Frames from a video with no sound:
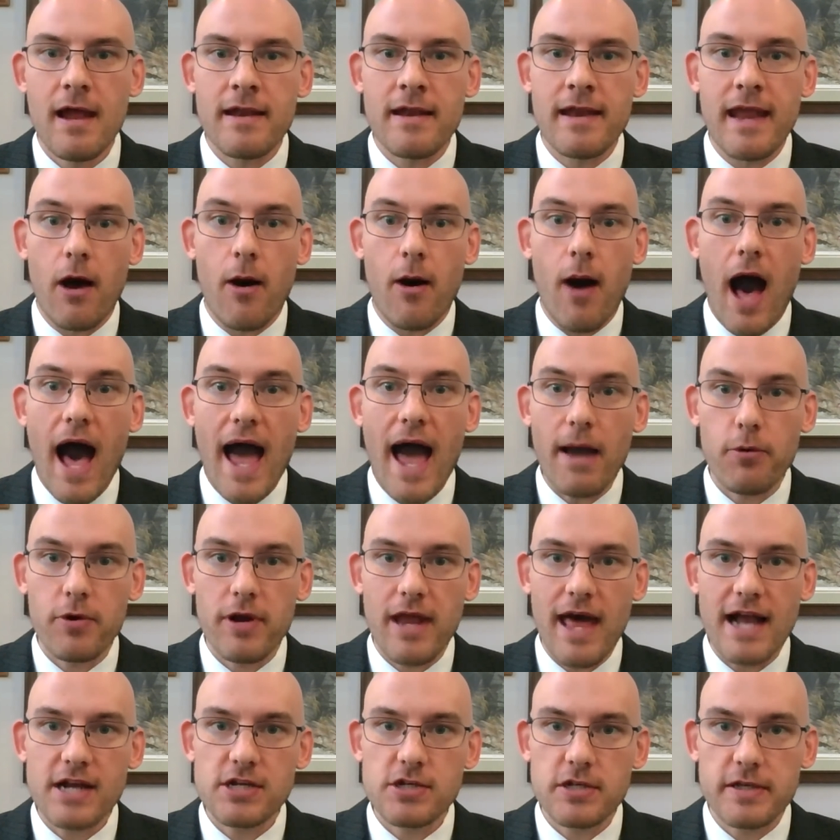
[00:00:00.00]
Now, I would
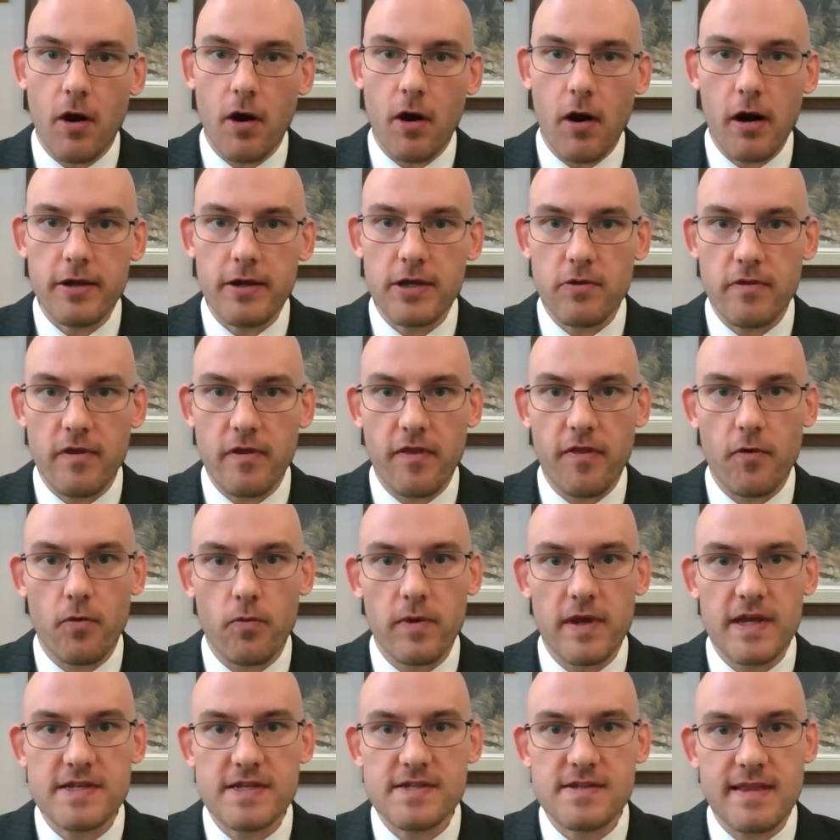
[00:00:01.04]
actually argue that the
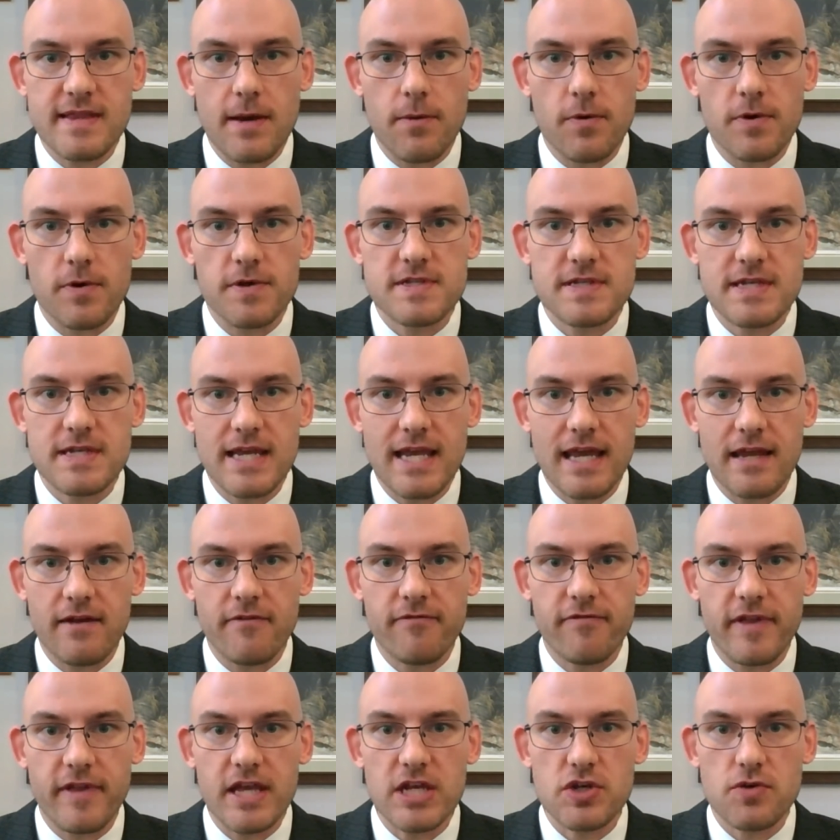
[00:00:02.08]
reason that we're seeing
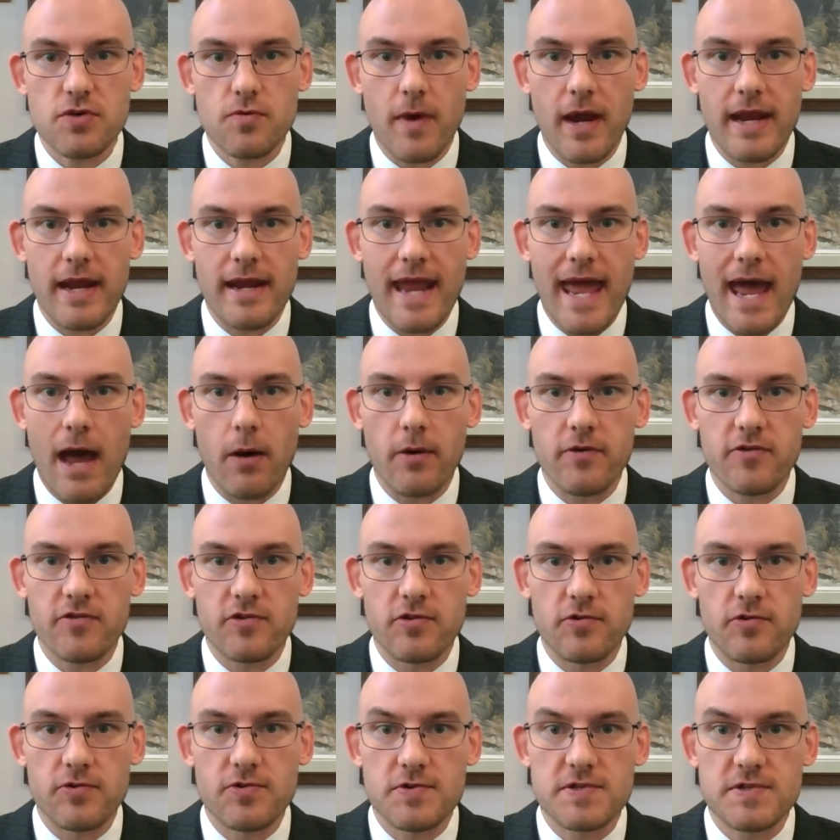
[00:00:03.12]
inflation right now is
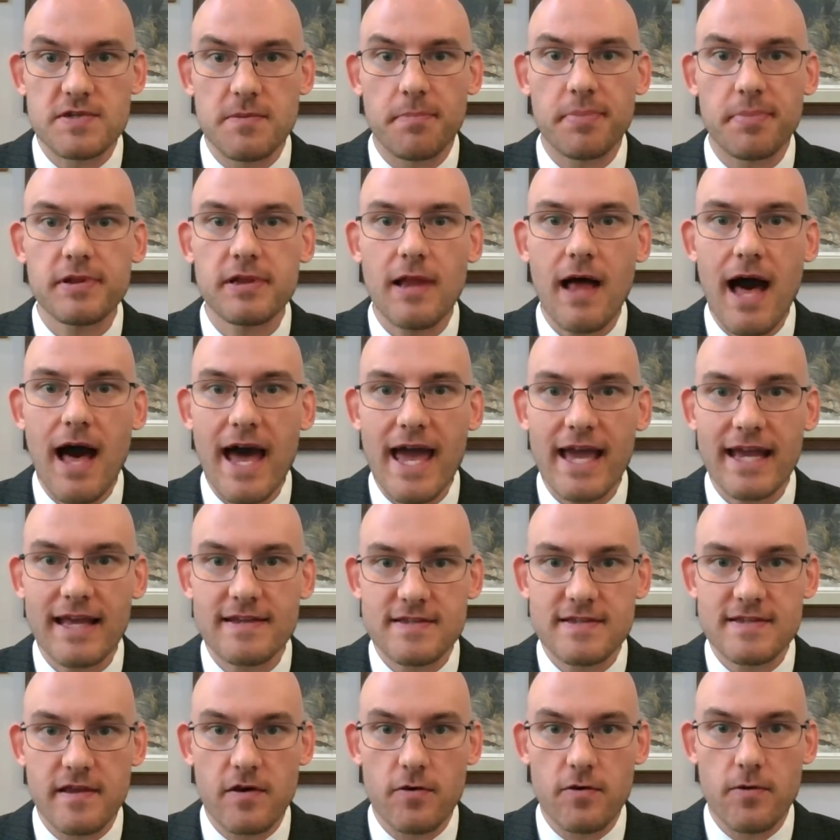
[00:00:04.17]
due to supply
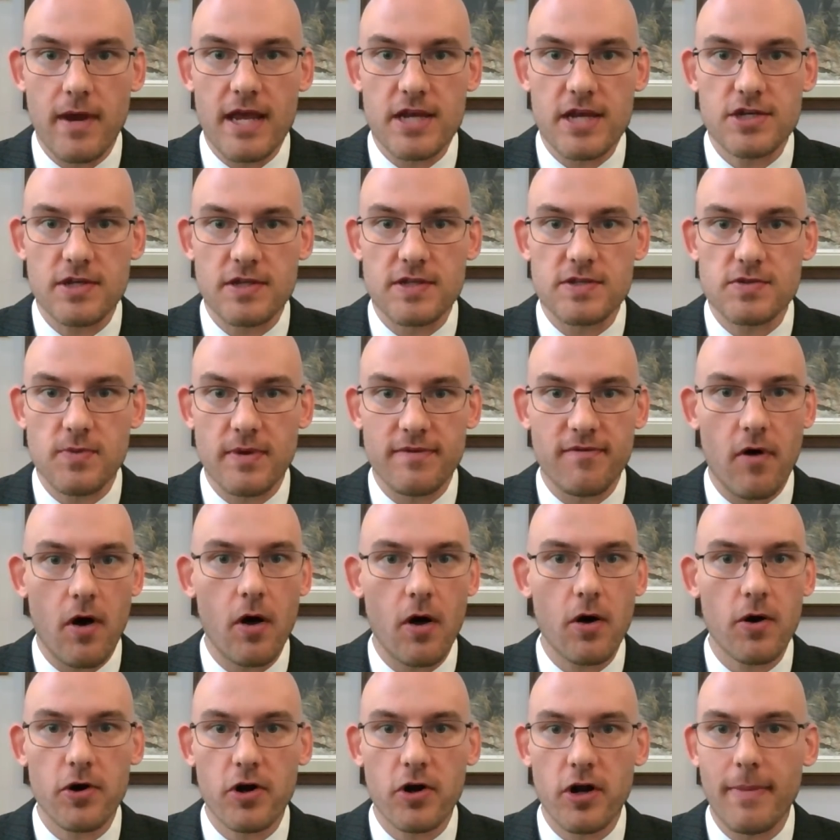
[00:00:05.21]
considerations. We've
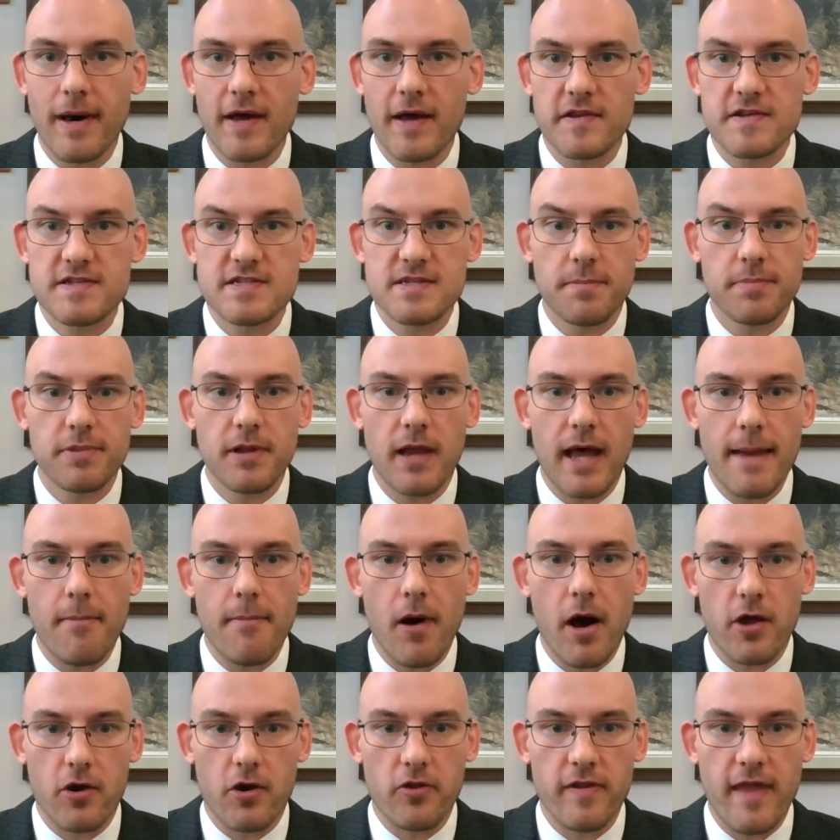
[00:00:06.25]
all heard about the supply
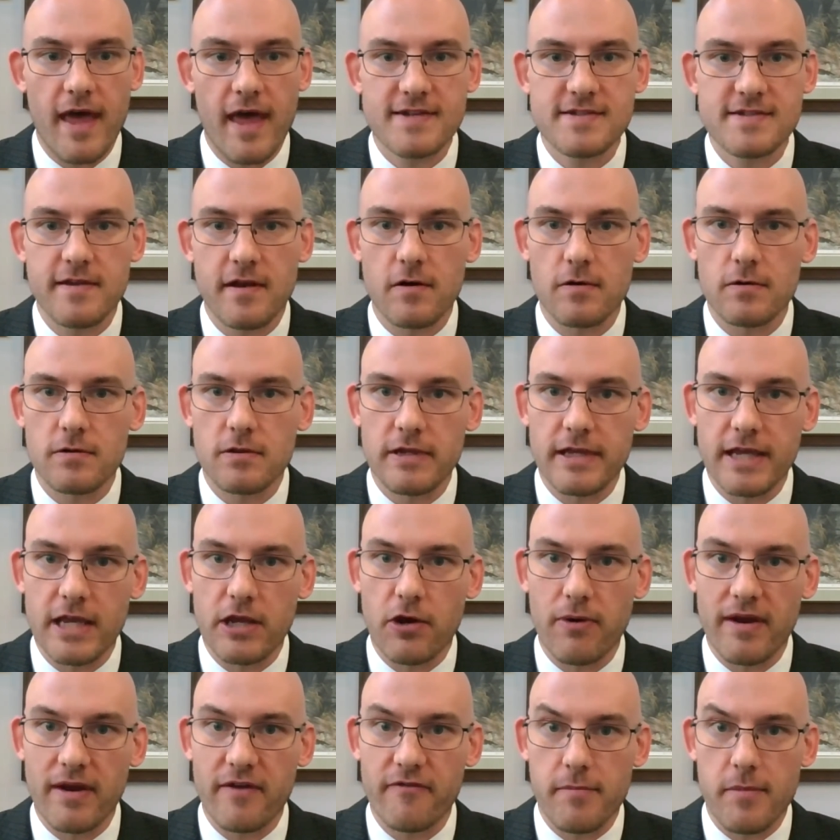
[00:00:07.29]
bottlenecks that are
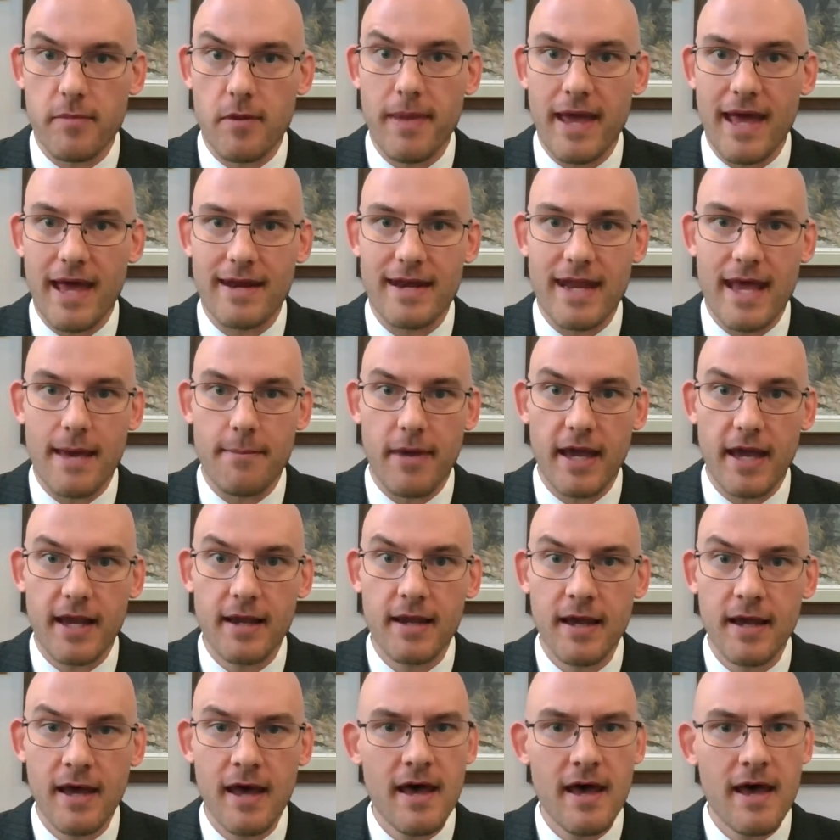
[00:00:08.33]
lingering from the pandemic.